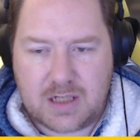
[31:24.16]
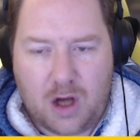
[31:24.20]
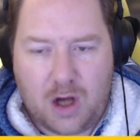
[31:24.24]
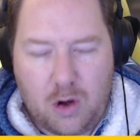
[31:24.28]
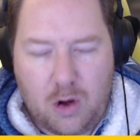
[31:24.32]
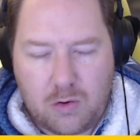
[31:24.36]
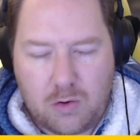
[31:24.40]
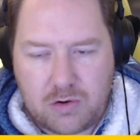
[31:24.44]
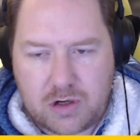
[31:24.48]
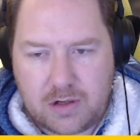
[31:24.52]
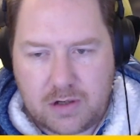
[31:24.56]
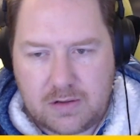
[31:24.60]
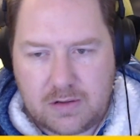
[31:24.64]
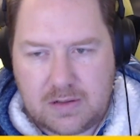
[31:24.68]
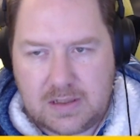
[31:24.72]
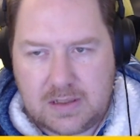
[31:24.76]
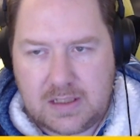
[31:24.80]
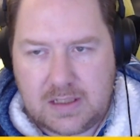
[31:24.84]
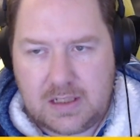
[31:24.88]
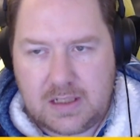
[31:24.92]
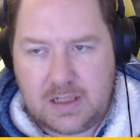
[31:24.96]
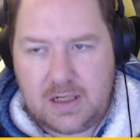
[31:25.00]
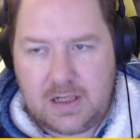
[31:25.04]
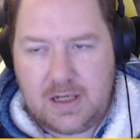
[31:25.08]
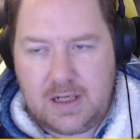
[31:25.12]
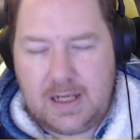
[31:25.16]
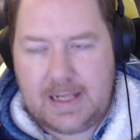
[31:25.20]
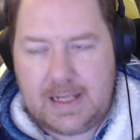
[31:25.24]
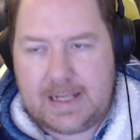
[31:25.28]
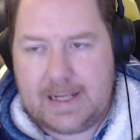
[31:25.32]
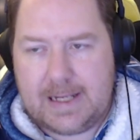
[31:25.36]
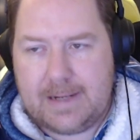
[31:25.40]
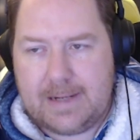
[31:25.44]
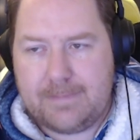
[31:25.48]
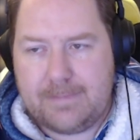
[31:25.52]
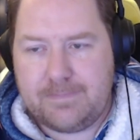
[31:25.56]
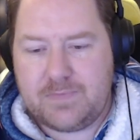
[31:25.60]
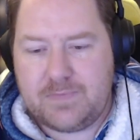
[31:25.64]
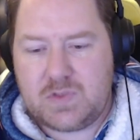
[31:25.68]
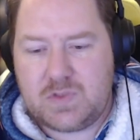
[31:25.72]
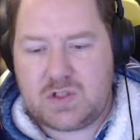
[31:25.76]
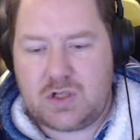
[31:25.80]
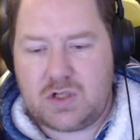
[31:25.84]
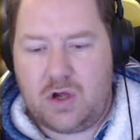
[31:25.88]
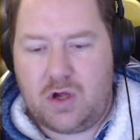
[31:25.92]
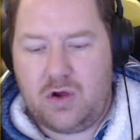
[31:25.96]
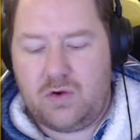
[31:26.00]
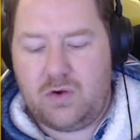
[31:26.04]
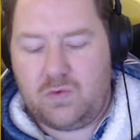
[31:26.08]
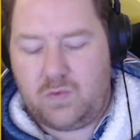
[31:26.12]
Hulk.
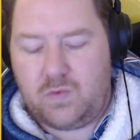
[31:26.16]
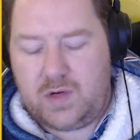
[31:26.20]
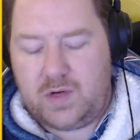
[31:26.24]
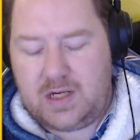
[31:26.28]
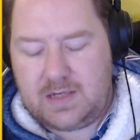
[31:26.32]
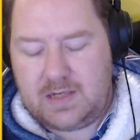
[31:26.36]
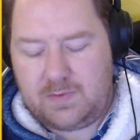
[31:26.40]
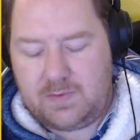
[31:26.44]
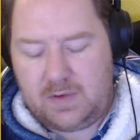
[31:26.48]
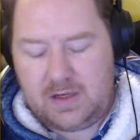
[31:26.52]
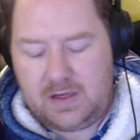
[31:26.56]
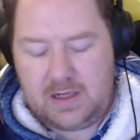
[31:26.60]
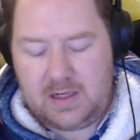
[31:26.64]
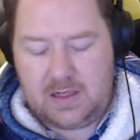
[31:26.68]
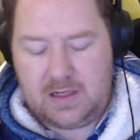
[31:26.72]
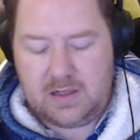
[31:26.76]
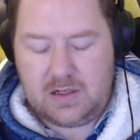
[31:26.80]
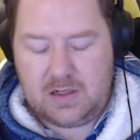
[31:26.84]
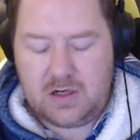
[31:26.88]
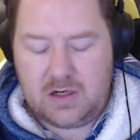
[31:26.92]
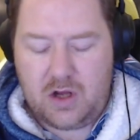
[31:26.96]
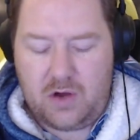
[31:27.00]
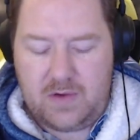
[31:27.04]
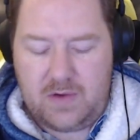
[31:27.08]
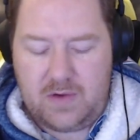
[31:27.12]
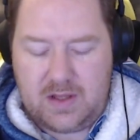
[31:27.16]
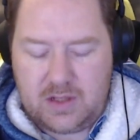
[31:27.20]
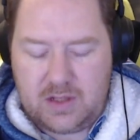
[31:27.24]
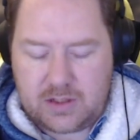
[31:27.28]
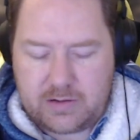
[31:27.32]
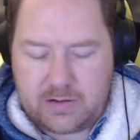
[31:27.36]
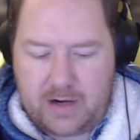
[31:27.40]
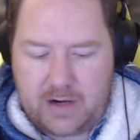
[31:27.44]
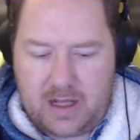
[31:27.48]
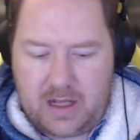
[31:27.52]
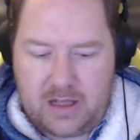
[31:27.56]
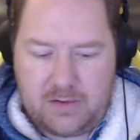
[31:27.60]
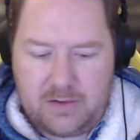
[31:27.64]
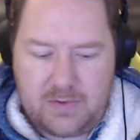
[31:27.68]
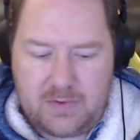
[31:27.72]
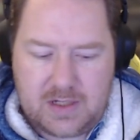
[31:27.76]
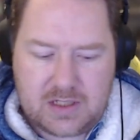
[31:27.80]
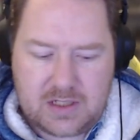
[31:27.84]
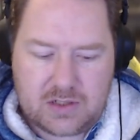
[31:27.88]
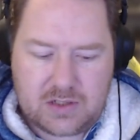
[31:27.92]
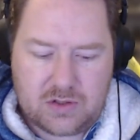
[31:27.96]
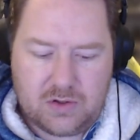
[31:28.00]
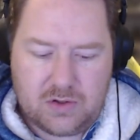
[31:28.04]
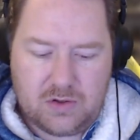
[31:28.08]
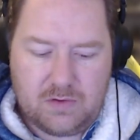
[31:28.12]
So we know in the trailer we
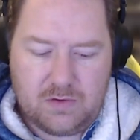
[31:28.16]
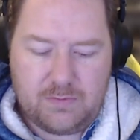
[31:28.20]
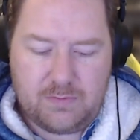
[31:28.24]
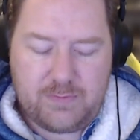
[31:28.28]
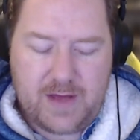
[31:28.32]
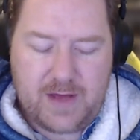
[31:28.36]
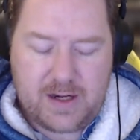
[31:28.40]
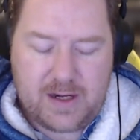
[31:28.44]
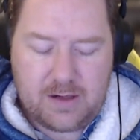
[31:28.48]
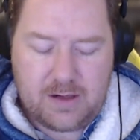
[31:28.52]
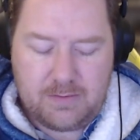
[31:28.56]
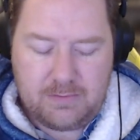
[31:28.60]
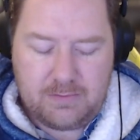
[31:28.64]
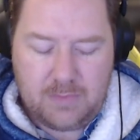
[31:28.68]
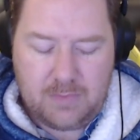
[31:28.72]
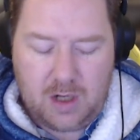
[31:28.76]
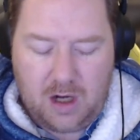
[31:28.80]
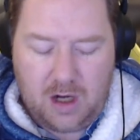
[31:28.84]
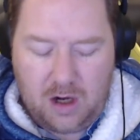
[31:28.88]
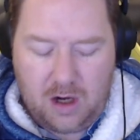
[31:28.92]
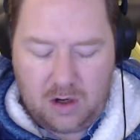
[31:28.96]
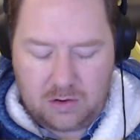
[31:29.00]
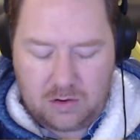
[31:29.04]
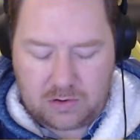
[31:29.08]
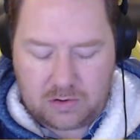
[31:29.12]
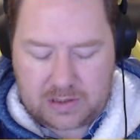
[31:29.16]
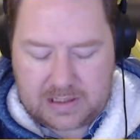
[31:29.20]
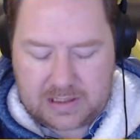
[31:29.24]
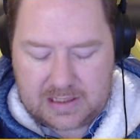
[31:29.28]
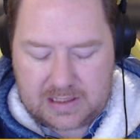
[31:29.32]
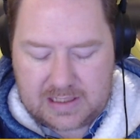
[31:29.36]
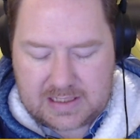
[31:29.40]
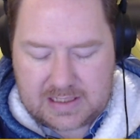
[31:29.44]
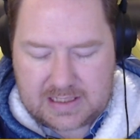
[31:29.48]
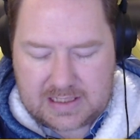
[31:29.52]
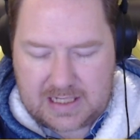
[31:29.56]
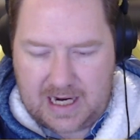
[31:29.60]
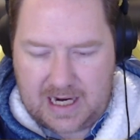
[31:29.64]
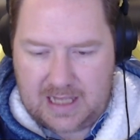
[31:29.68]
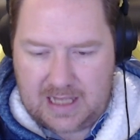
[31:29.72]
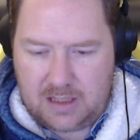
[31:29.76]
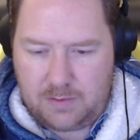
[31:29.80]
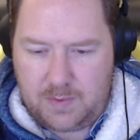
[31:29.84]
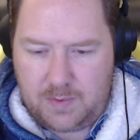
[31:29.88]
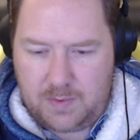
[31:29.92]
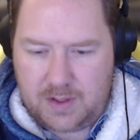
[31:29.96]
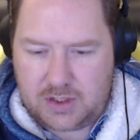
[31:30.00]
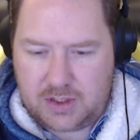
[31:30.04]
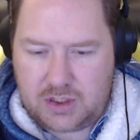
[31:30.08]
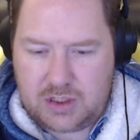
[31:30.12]
saw Venom, Hulk,
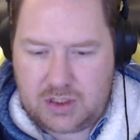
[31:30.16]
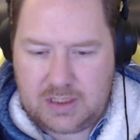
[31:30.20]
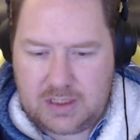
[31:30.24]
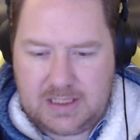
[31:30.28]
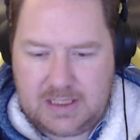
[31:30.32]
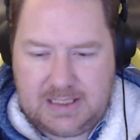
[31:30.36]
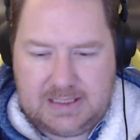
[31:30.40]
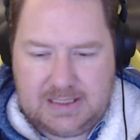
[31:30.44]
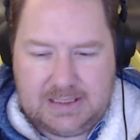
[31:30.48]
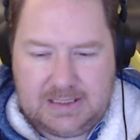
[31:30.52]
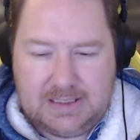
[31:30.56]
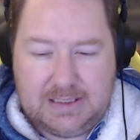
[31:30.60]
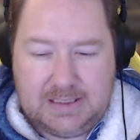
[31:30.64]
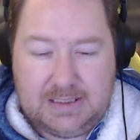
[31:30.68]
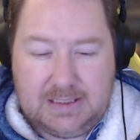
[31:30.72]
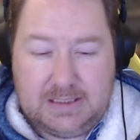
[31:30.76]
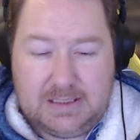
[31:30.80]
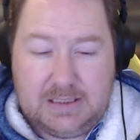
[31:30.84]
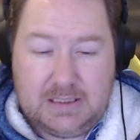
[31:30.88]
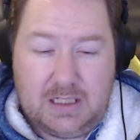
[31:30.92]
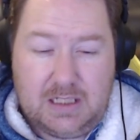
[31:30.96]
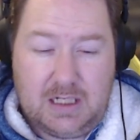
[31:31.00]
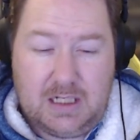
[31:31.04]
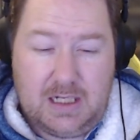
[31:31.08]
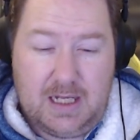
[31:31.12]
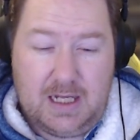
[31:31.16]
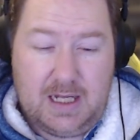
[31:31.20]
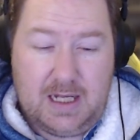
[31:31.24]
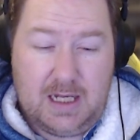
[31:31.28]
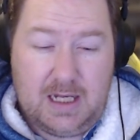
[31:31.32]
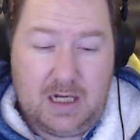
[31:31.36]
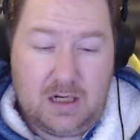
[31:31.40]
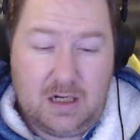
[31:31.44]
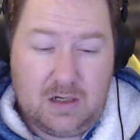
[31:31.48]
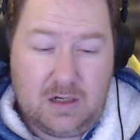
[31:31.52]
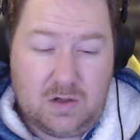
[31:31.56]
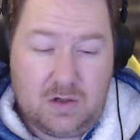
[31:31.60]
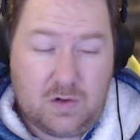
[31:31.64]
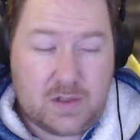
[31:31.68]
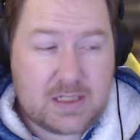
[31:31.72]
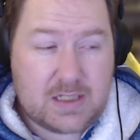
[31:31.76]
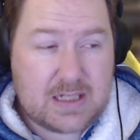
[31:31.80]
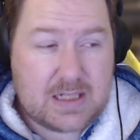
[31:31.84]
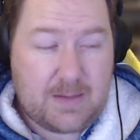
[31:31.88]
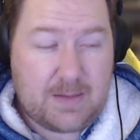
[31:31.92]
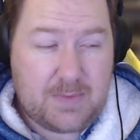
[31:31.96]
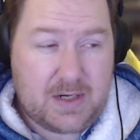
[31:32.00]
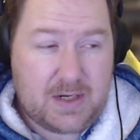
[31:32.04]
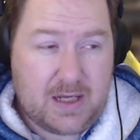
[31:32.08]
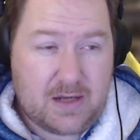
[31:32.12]
Scarlet Witch, and
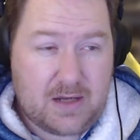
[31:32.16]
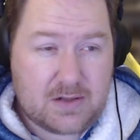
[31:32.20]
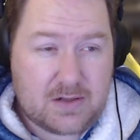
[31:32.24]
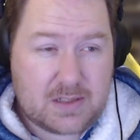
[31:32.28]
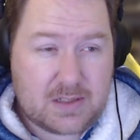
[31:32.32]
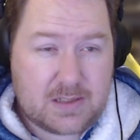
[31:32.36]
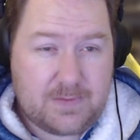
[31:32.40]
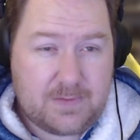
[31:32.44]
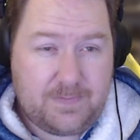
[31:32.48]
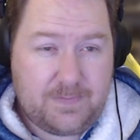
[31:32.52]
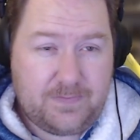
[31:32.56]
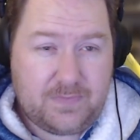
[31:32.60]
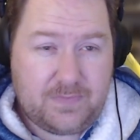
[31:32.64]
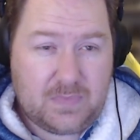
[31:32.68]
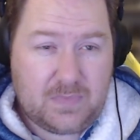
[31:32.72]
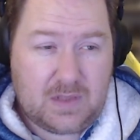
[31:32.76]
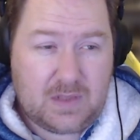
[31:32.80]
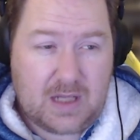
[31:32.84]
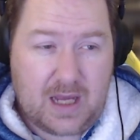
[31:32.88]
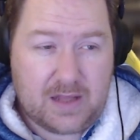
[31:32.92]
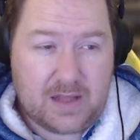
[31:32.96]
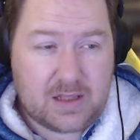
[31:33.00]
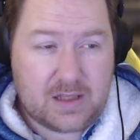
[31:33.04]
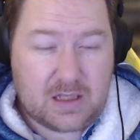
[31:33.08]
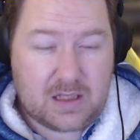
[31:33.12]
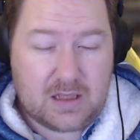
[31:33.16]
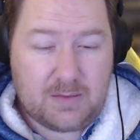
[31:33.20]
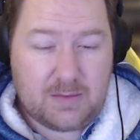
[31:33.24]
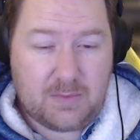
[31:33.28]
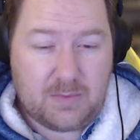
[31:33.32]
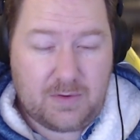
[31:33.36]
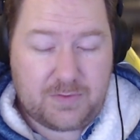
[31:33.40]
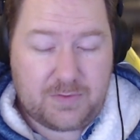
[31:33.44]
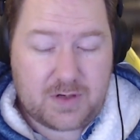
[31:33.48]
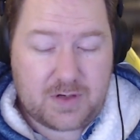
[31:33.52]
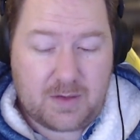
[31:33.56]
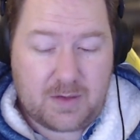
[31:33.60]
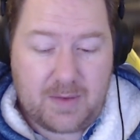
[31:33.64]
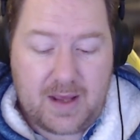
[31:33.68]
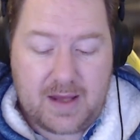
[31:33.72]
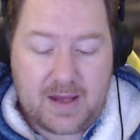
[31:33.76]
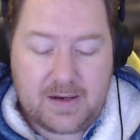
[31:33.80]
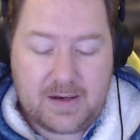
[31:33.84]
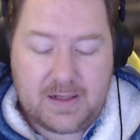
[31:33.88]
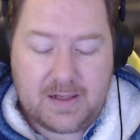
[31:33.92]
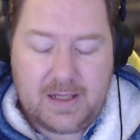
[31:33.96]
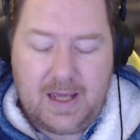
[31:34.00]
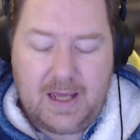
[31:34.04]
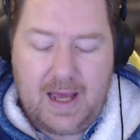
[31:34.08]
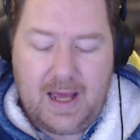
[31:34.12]
somebody else. Can't think of them off the top of my head.